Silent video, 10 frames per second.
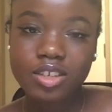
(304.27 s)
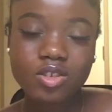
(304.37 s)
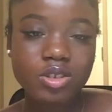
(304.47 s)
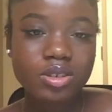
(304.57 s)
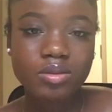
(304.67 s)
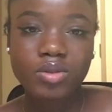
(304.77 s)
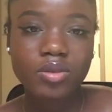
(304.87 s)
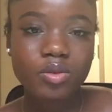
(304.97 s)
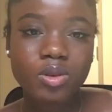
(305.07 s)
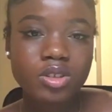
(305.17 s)
just
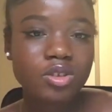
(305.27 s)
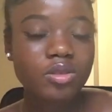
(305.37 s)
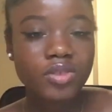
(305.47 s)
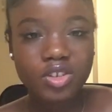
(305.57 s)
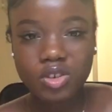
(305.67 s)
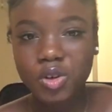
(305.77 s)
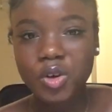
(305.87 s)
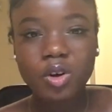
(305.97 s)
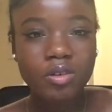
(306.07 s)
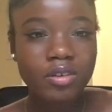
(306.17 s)
reinforces your revision.
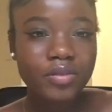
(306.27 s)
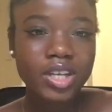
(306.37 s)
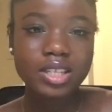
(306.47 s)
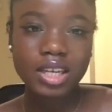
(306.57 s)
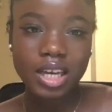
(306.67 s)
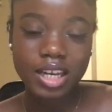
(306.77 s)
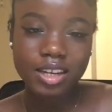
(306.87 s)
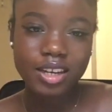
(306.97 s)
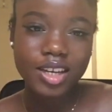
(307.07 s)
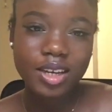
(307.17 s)
Go over things
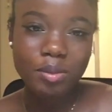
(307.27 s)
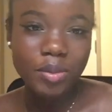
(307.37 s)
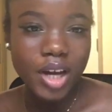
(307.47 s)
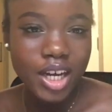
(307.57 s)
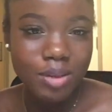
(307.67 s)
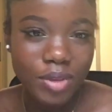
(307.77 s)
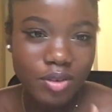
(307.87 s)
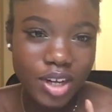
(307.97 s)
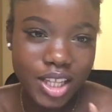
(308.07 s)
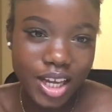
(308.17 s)
again. Behind me,
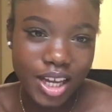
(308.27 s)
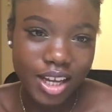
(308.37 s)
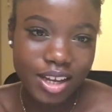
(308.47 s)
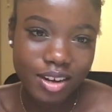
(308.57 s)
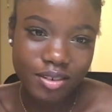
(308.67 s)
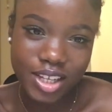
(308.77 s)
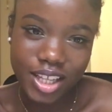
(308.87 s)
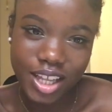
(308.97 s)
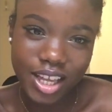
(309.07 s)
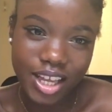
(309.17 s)
right there, you
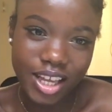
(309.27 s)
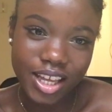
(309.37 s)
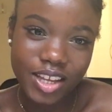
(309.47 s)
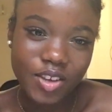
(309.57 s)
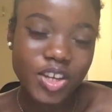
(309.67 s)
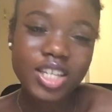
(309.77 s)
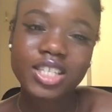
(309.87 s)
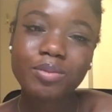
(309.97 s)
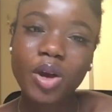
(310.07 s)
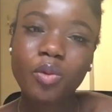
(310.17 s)
can
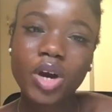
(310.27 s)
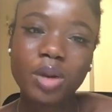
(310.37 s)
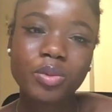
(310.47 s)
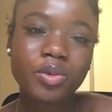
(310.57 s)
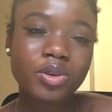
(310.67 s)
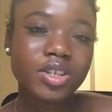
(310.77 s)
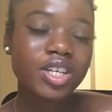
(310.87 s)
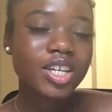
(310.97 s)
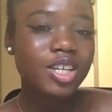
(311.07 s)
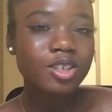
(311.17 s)
see my whiteboard.
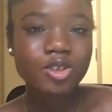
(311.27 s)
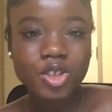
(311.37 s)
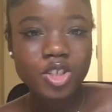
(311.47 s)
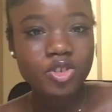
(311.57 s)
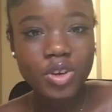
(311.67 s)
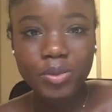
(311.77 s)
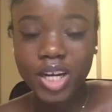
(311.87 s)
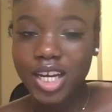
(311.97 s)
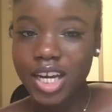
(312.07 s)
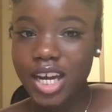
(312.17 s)
So during
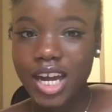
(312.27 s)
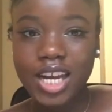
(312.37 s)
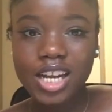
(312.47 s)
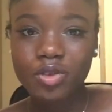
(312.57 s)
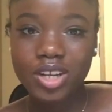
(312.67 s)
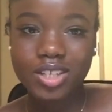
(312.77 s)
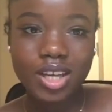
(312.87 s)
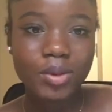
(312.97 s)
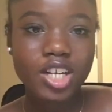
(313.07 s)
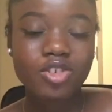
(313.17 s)
my A-level
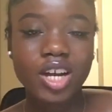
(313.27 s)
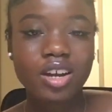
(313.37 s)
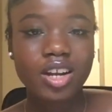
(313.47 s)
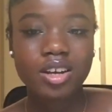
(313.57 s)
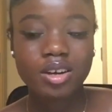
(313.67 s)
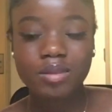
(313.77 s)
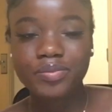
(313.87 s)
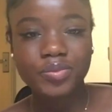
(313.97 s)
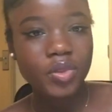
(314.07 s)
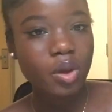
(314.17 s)
exam, I literally had like
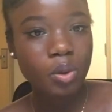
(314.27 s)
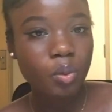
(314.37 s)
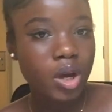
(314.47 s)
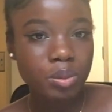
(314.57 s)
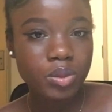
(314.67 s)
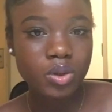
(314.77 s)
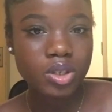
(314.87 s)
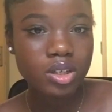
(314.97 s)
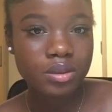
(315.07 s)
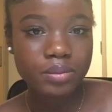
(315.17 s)
a whiteboard,